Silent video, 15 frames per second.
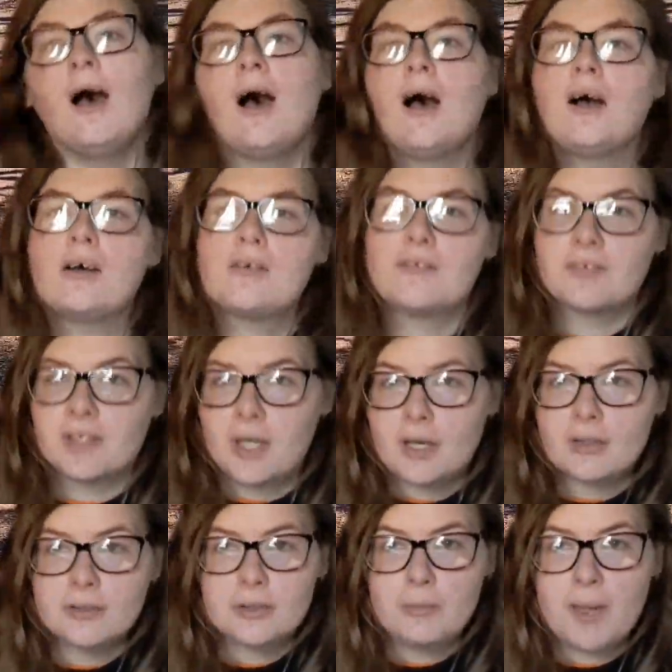of the
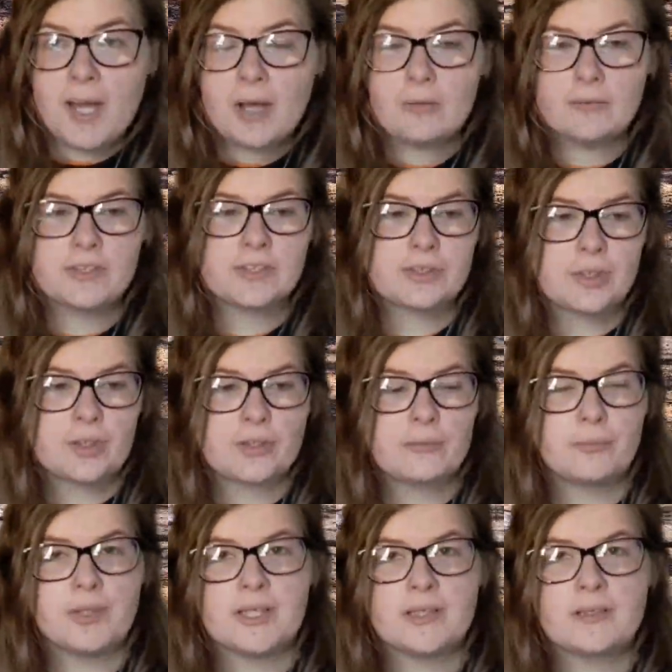Cutler Mound started
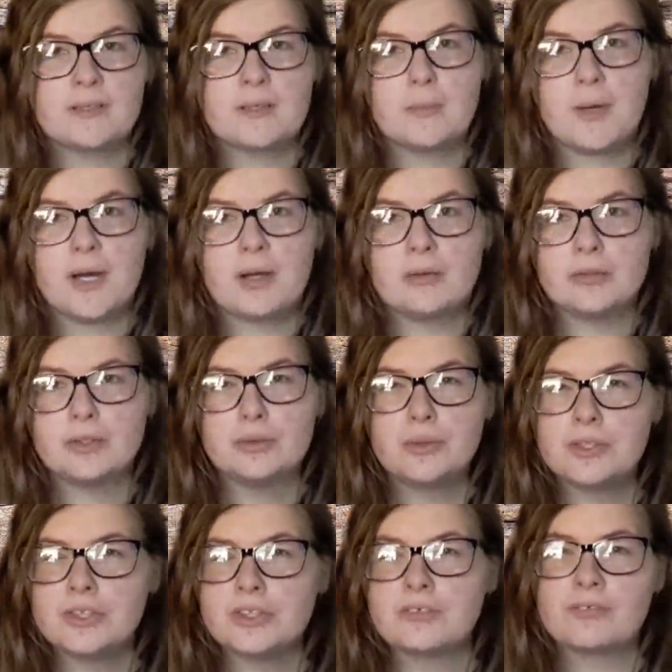with about
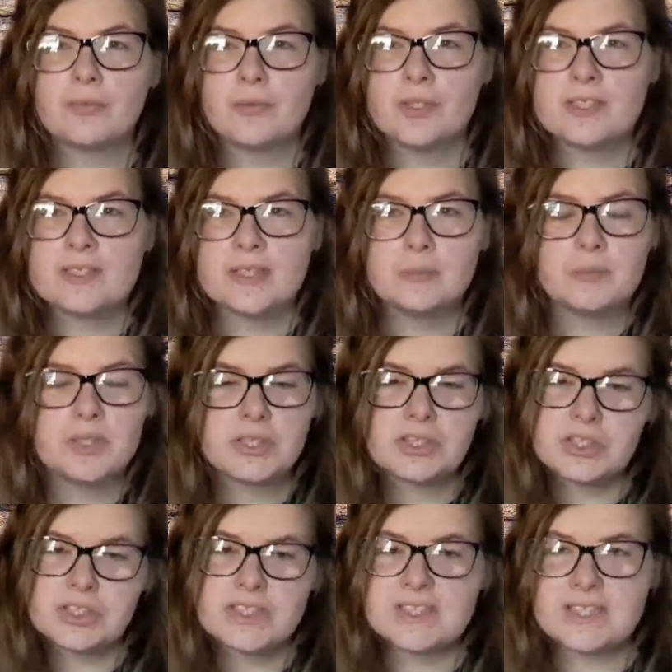247
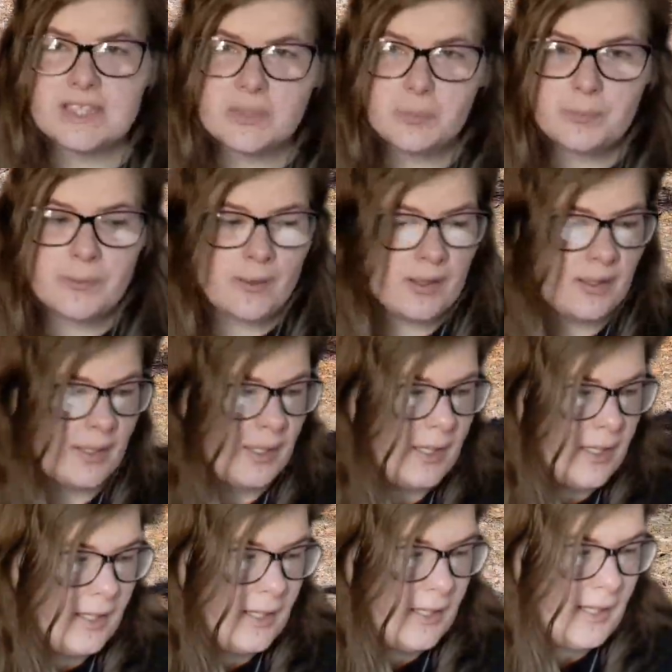meters deep,
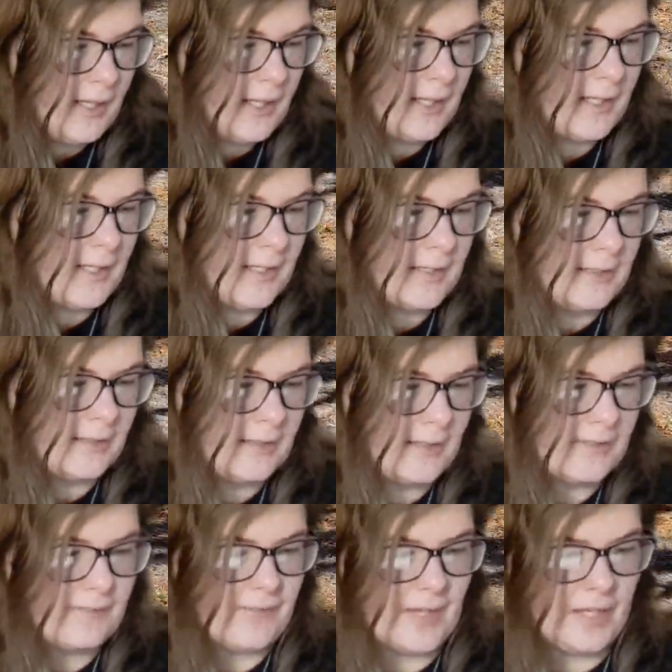and
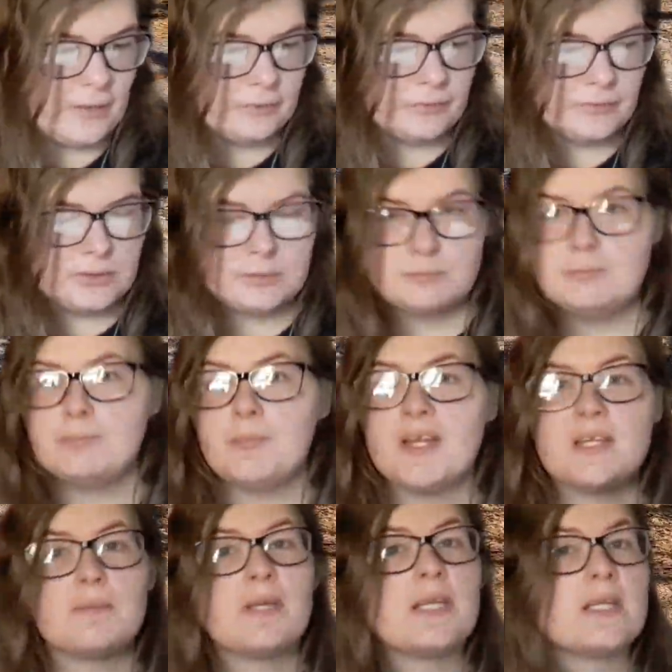they found
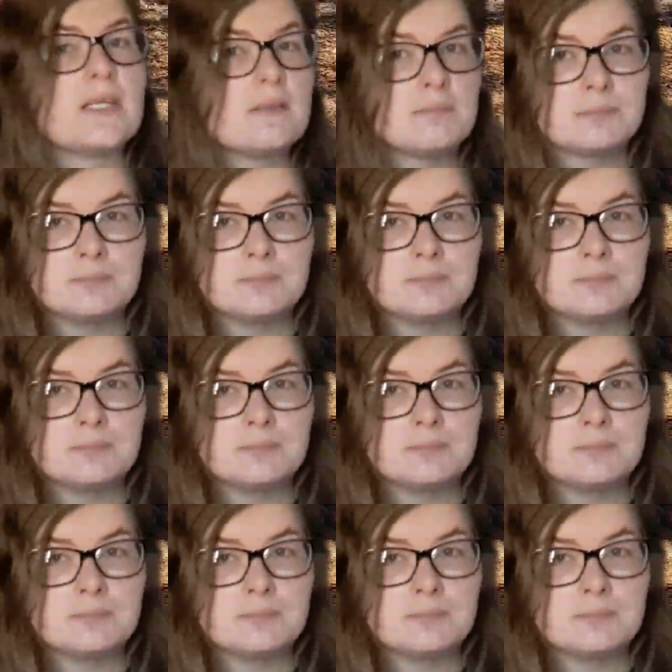many